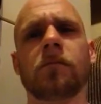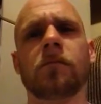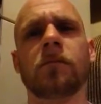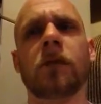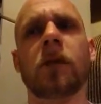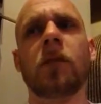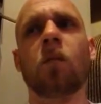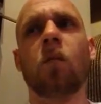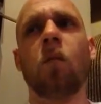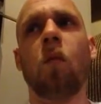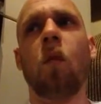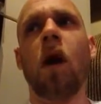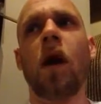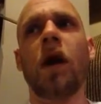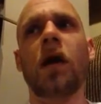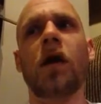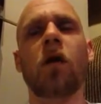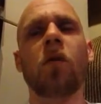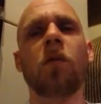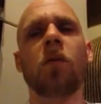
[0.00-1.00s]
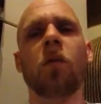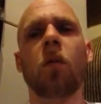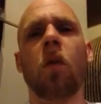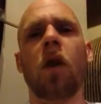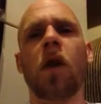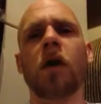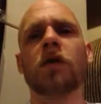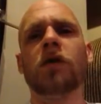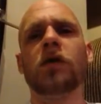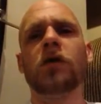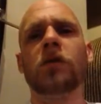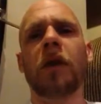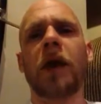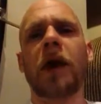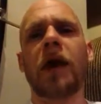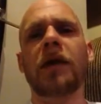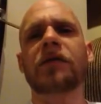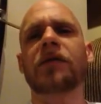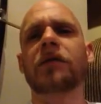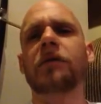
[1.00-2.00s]
I'm wide open. Why aren't you
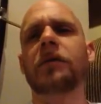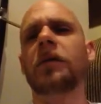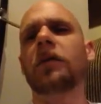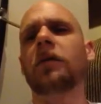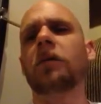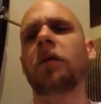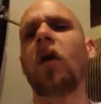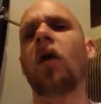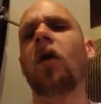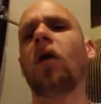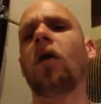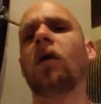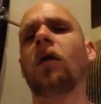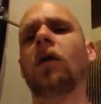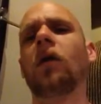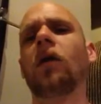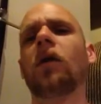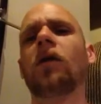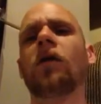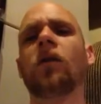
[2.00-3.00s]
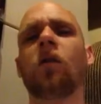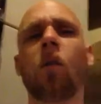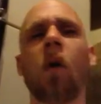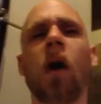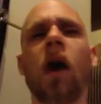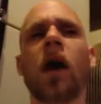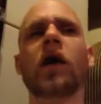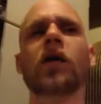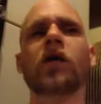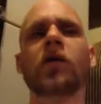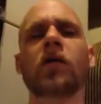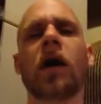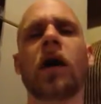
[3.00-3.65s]
passing me the ball? Why are you